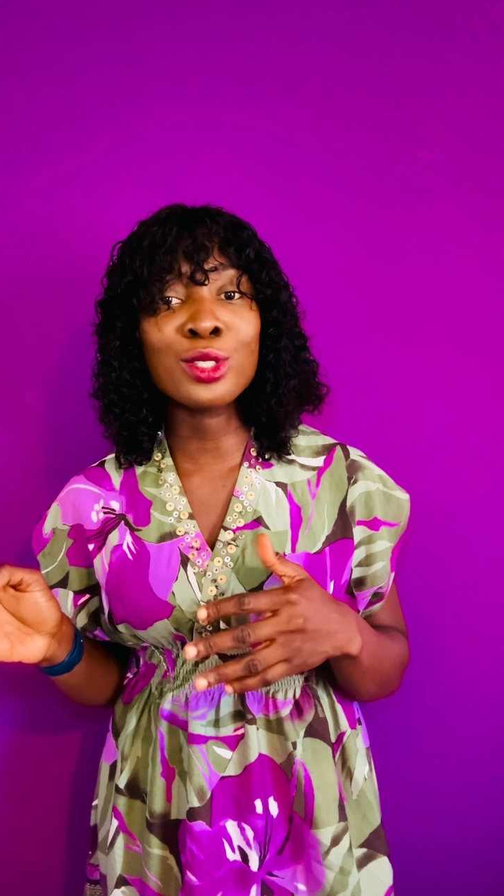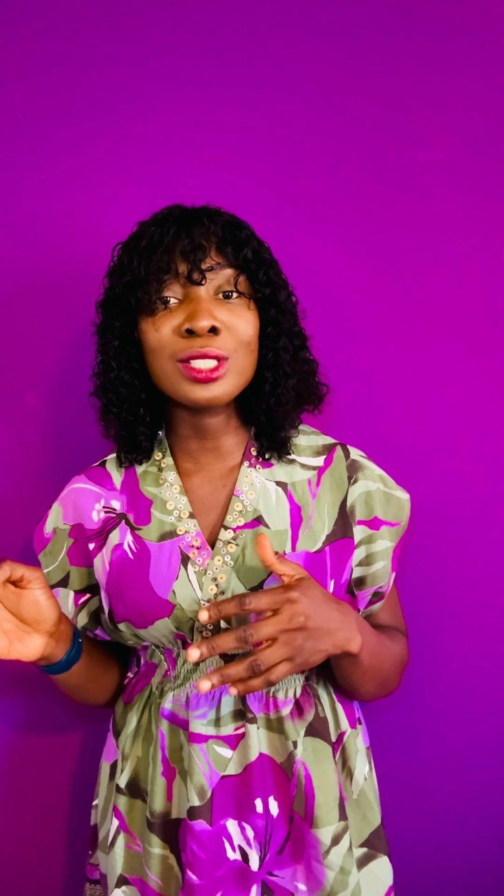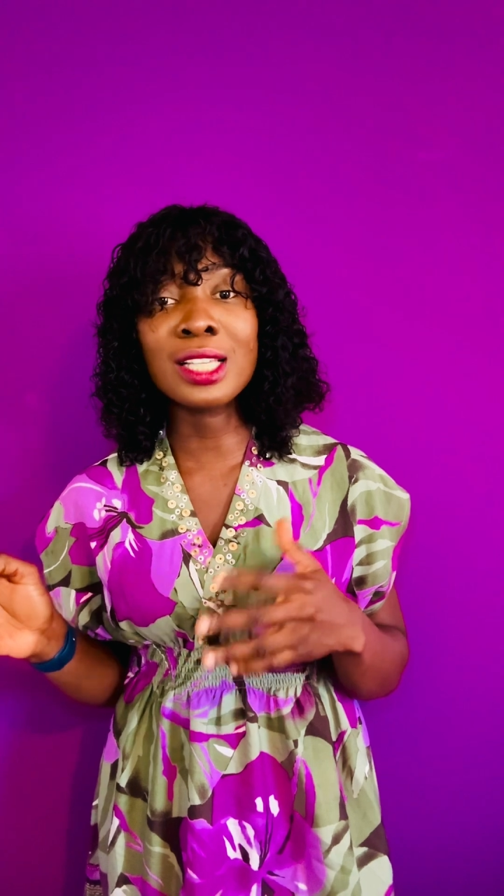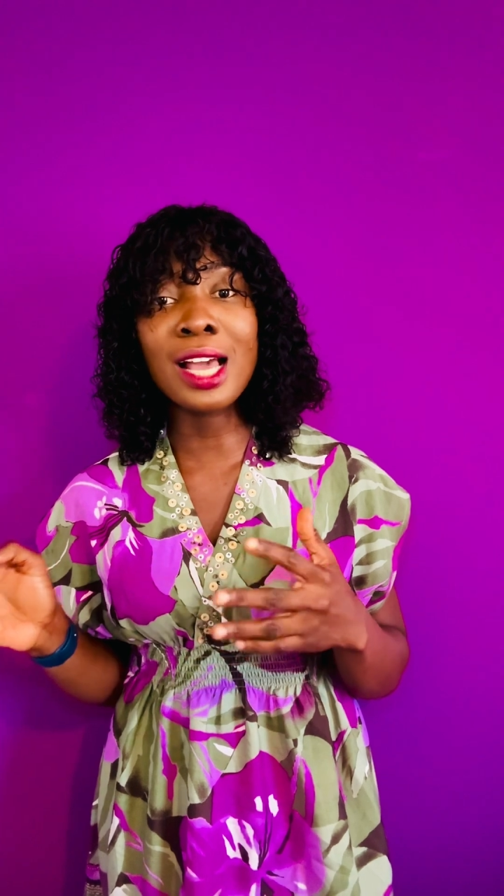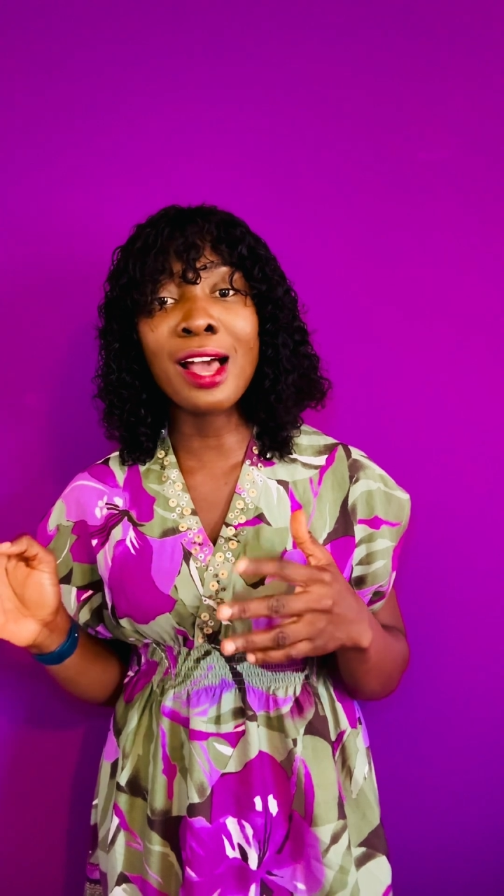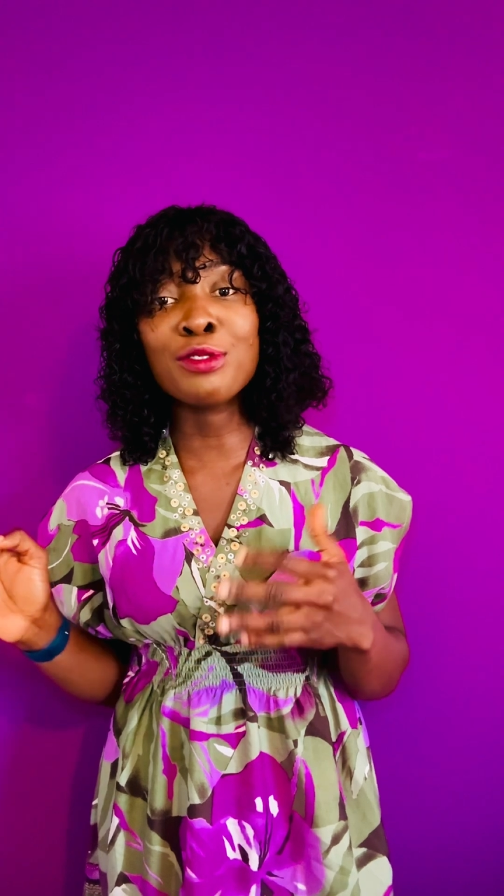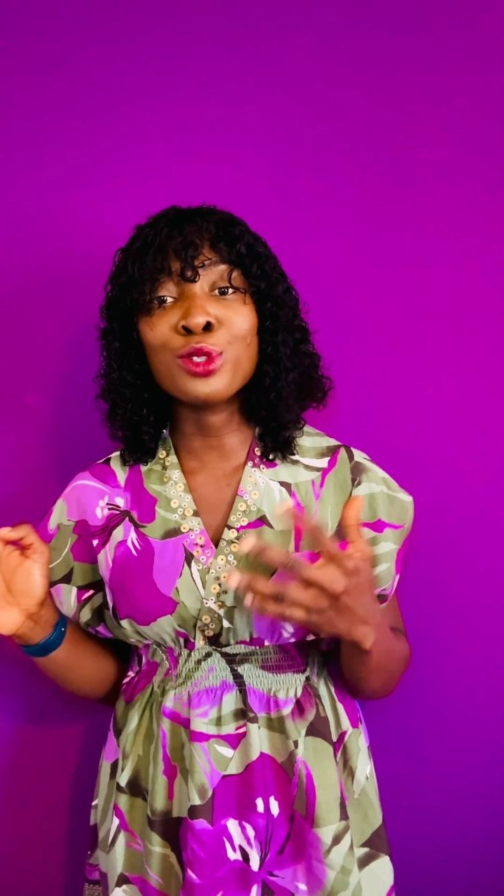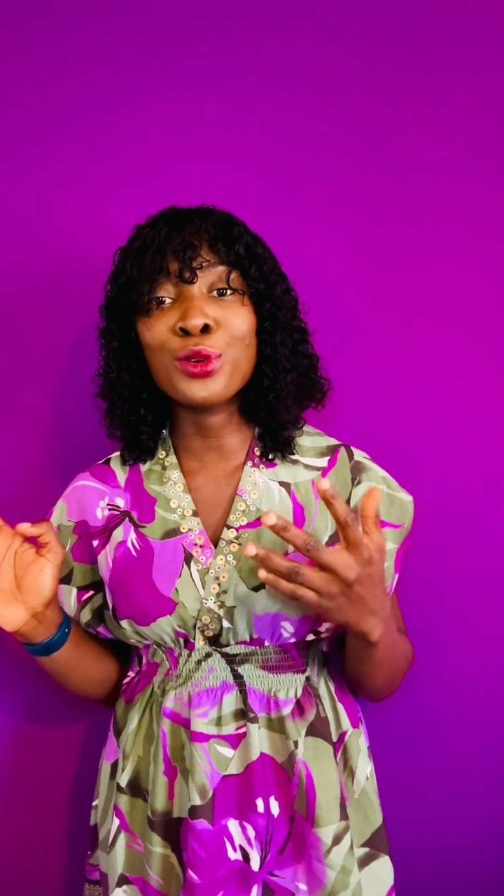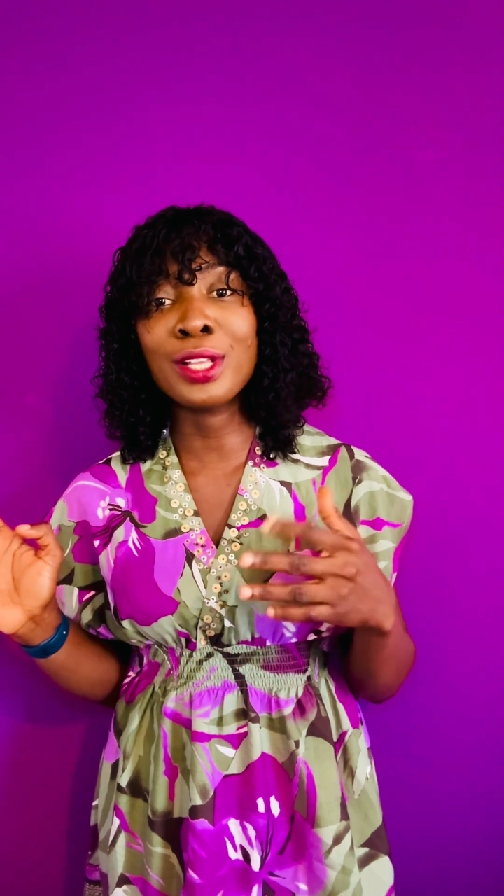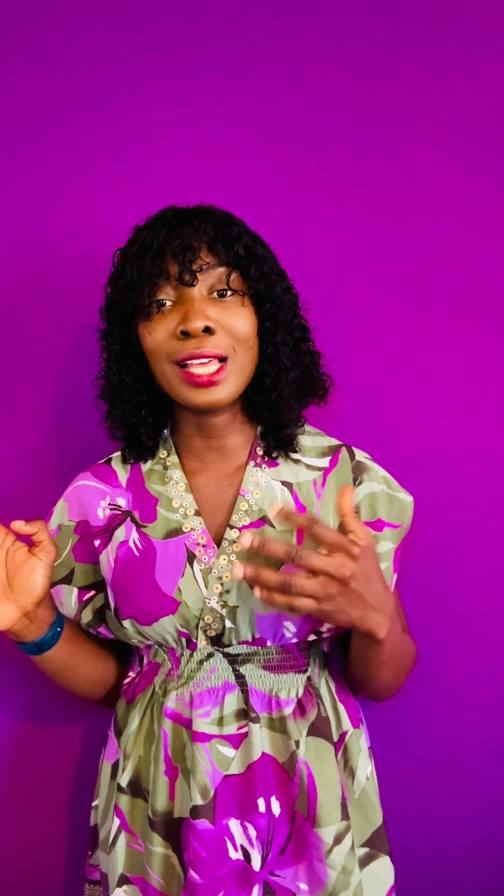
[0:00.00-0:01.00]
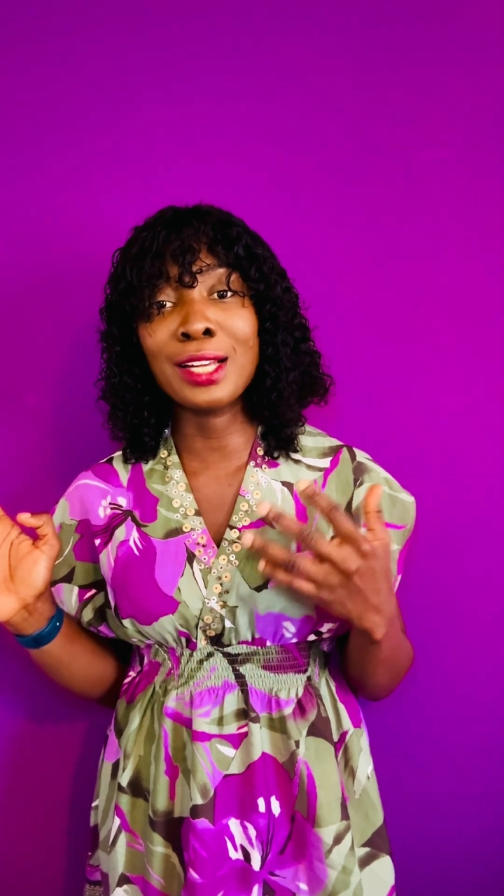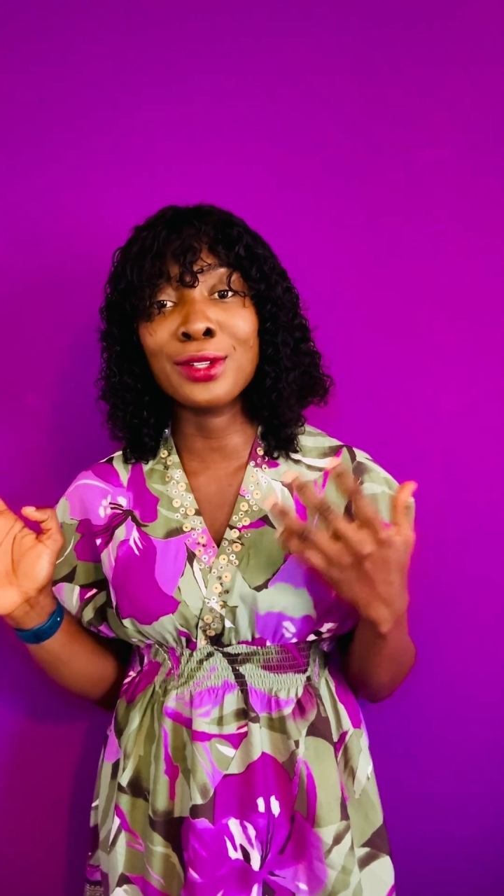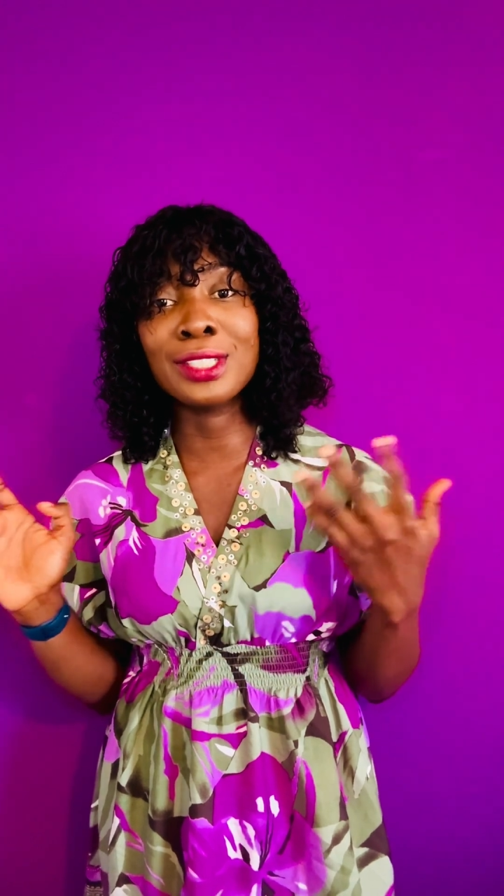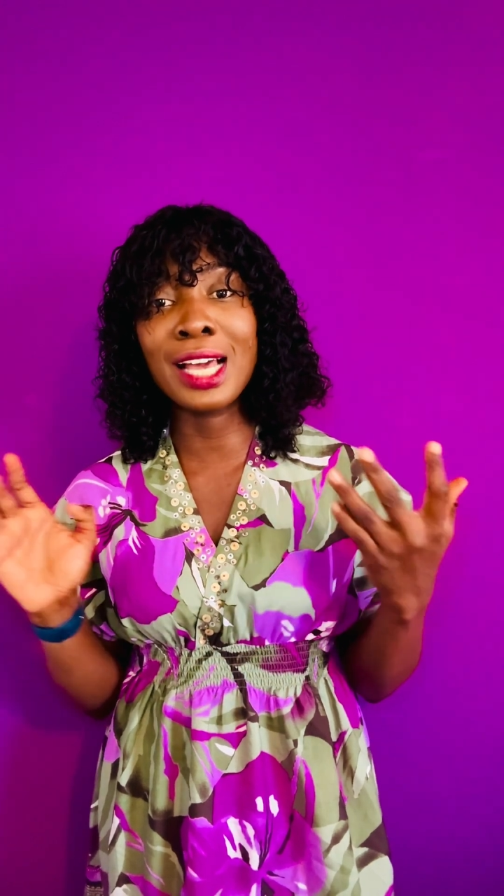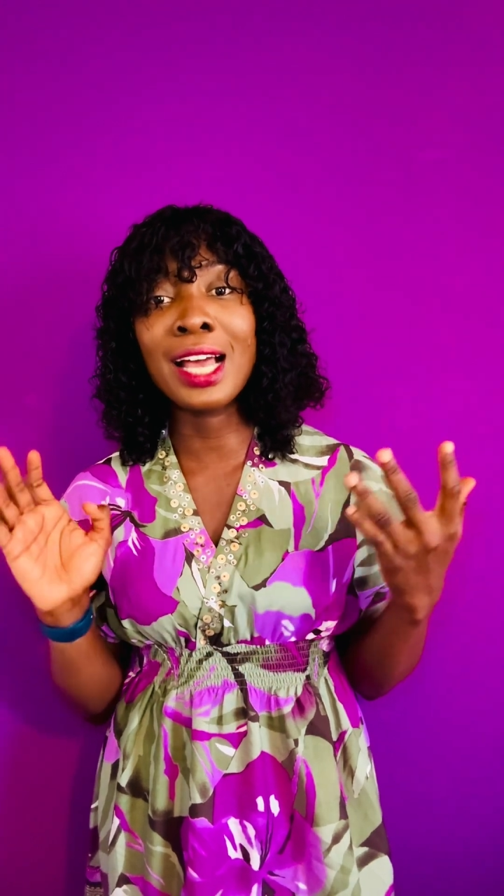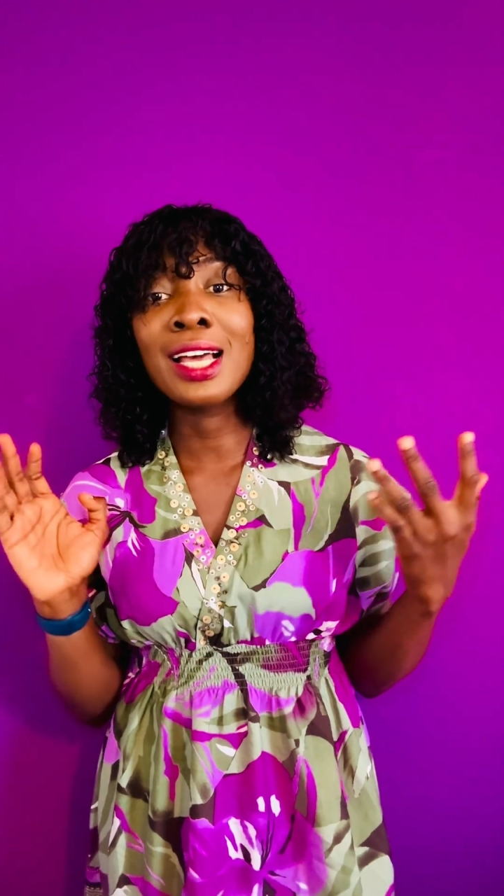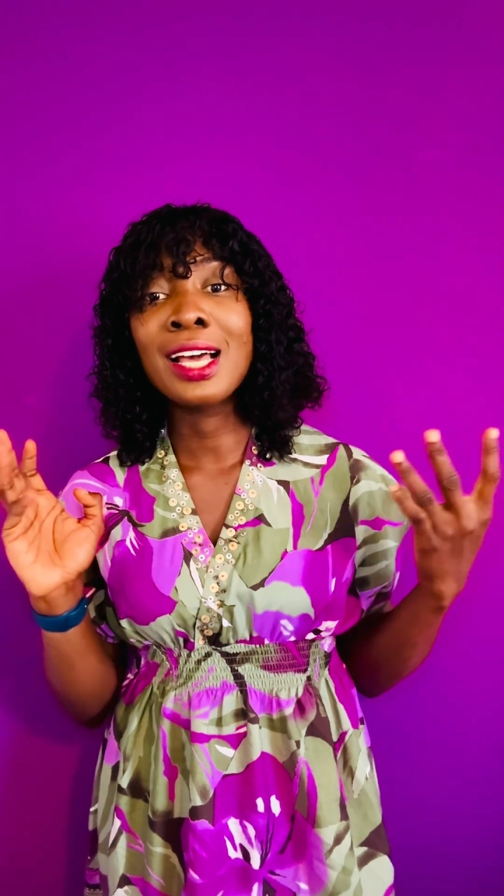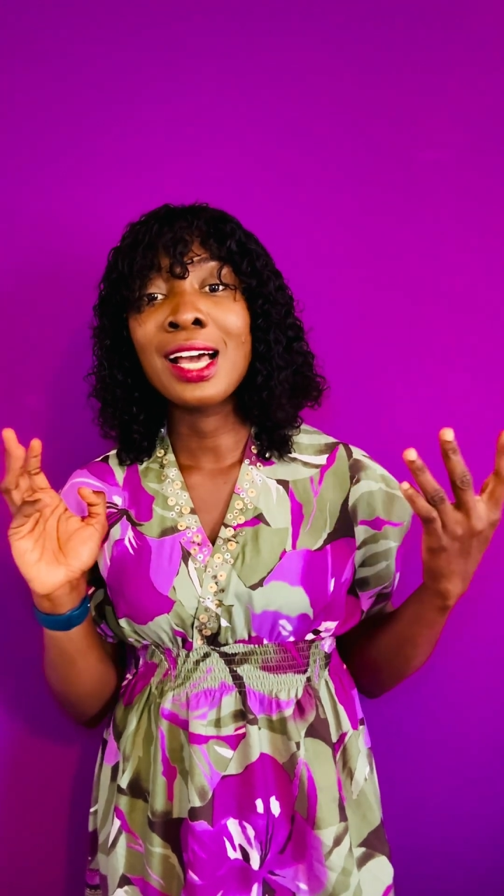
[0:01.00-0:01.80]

you still have to create another